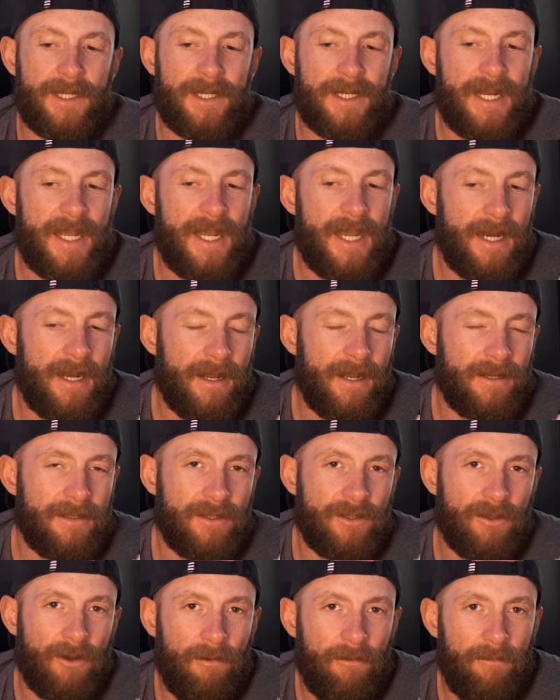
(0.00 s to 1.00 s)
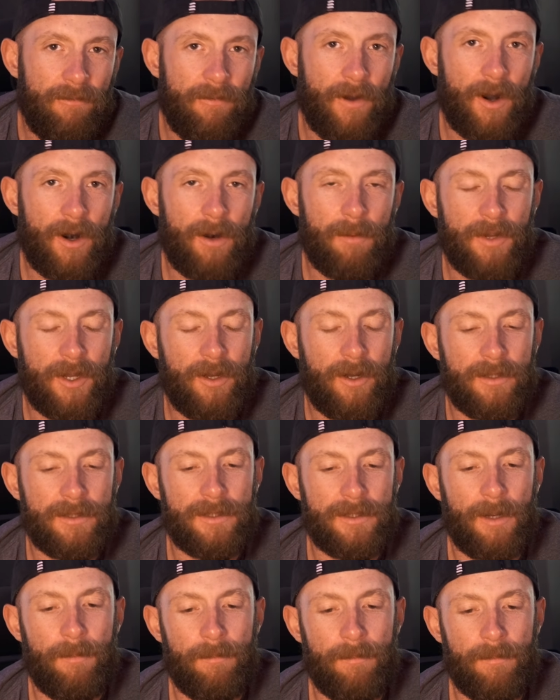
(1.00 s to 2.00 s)
needed so far because
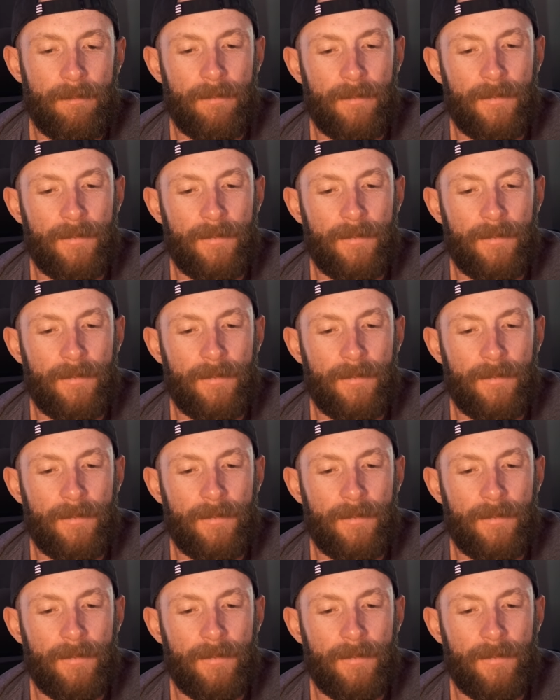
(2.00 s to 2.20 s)
I'm,